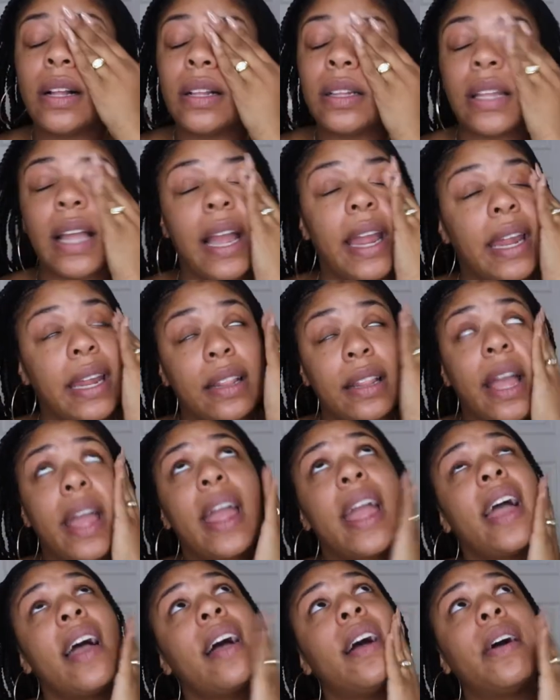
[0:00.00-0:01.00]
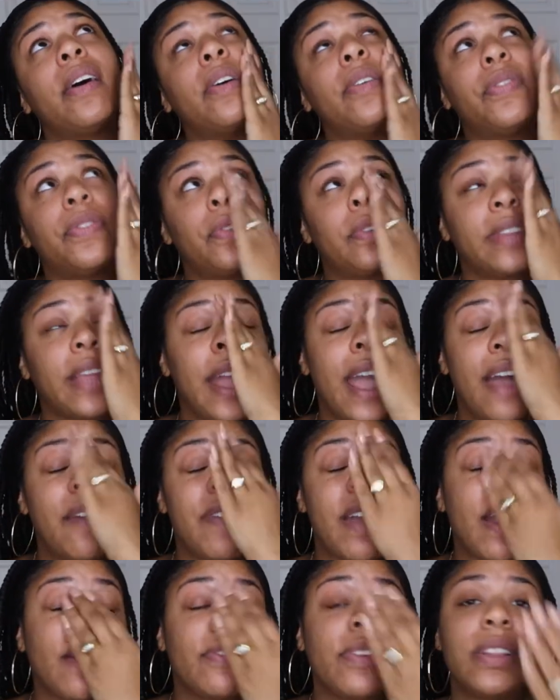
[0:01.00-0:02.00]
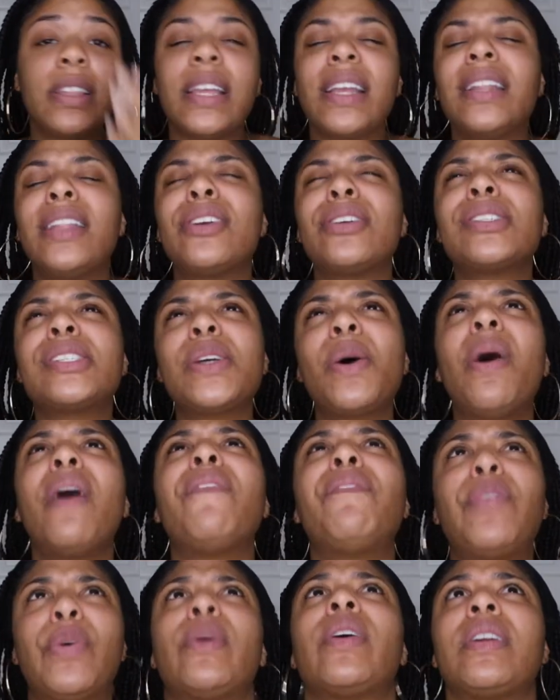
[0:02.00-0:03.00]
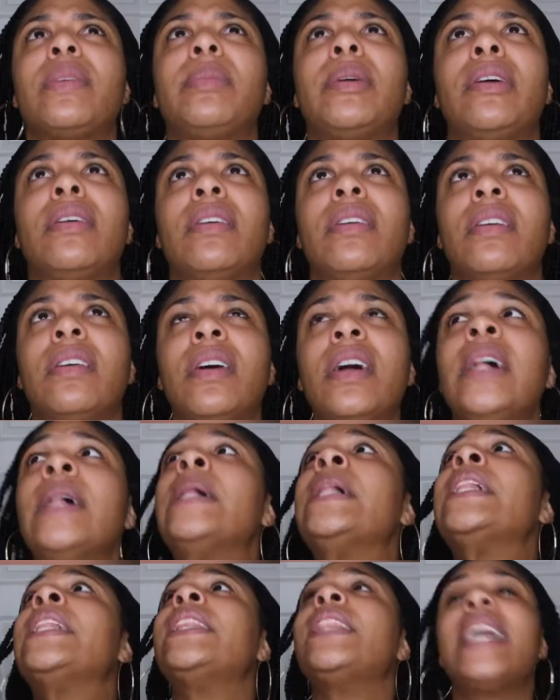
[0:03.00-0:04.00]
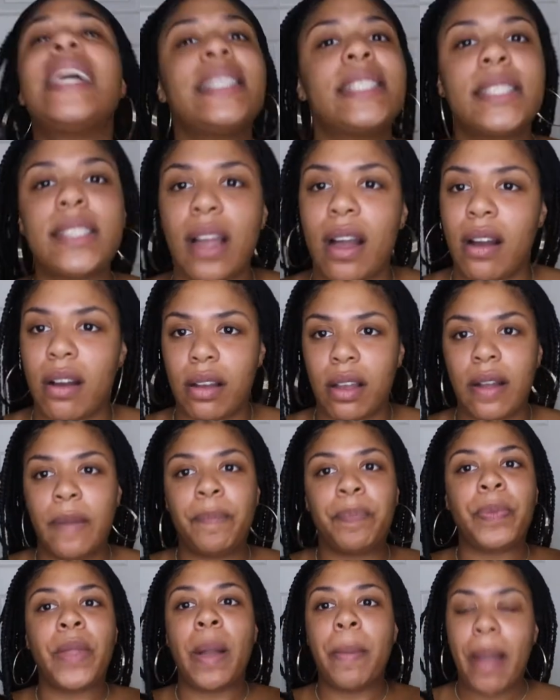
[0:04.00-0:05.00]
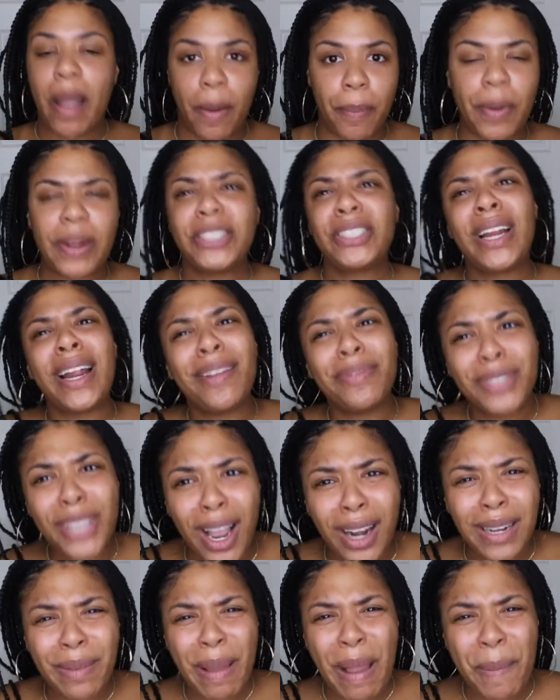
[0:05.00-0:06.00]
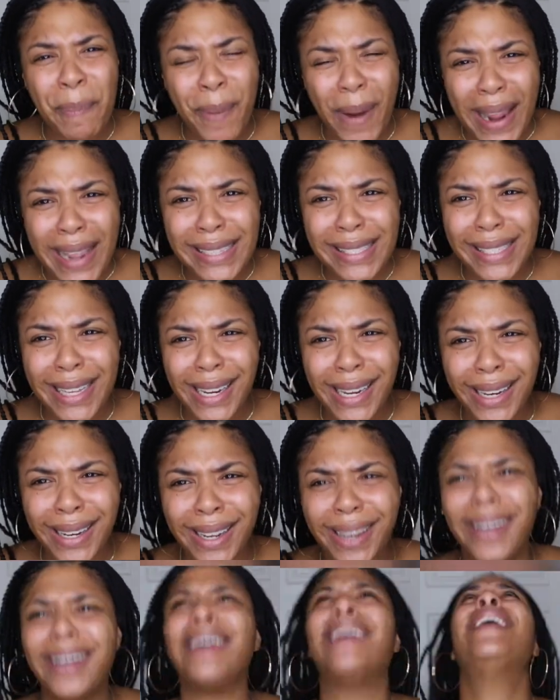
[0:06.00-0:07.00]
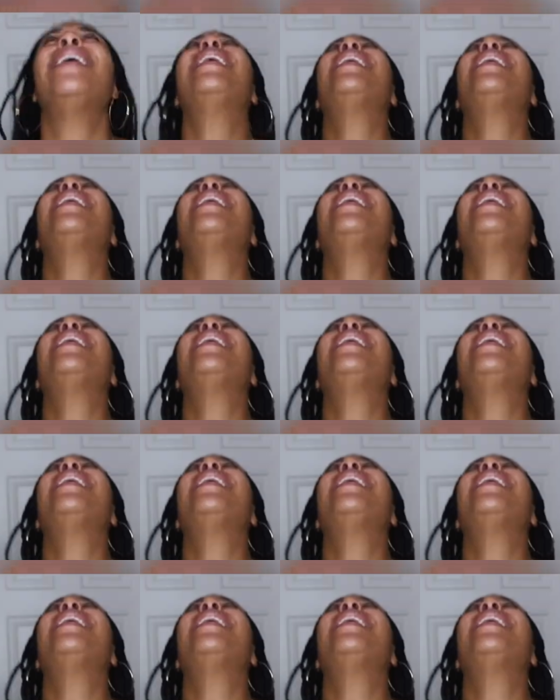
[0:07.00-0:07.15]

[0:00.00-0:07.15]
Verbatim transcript: Like, they have, they have everything. They're so affordable. Let's talk about, should I have talked about pricing?